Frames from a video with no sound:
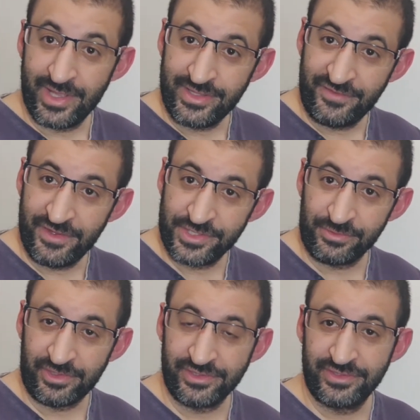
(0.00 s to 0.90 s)
my
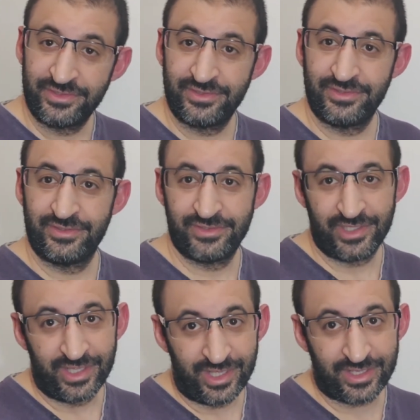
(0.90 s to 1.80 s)
interface 1
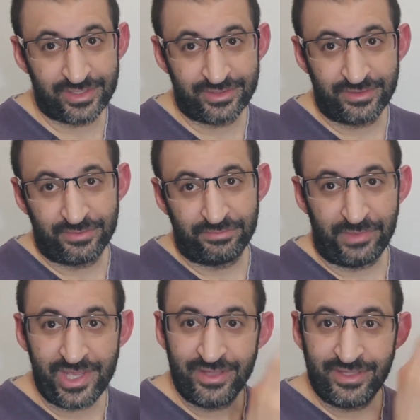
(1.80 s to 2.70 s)
and
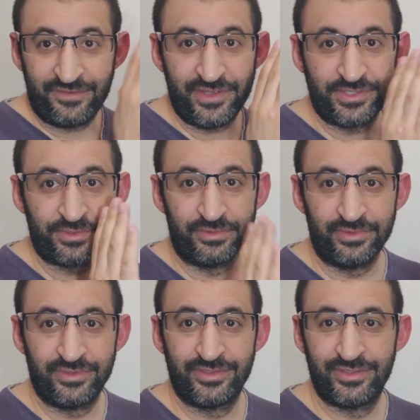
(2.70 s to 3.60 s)
my
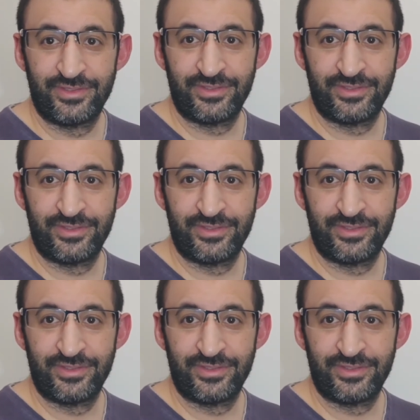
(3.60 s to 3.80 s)
interface 2.